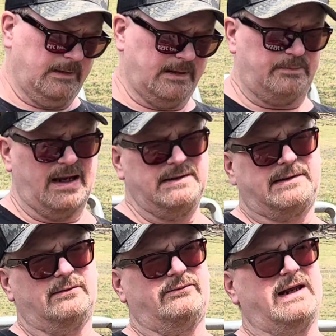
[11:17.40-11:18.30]
the
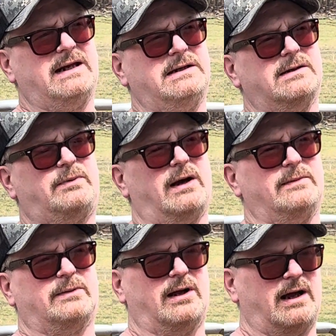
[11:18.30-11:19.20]
Pennsylvania
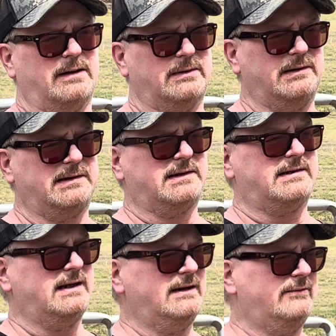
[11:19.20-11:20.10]
Pipeline Music
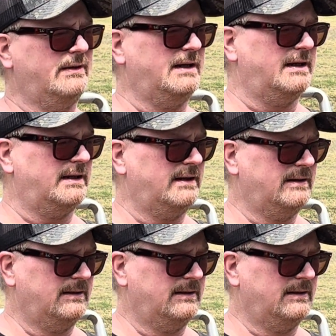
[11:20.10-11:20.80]
TV.